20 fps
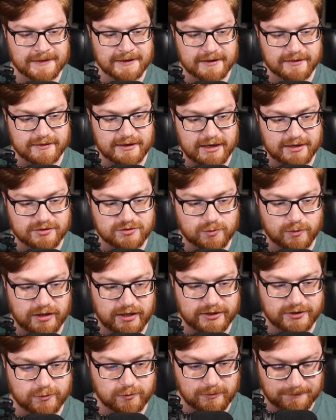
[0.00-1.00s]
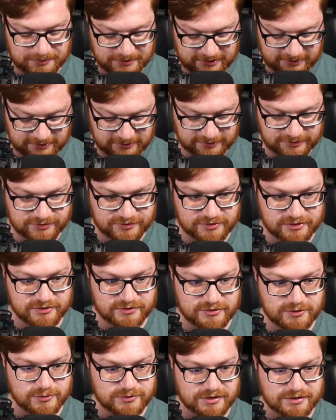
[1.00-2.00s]
That is why you repeatedly see us
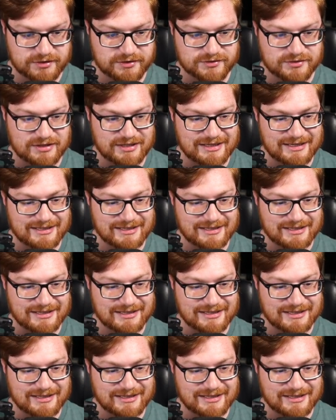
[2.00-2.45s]
using this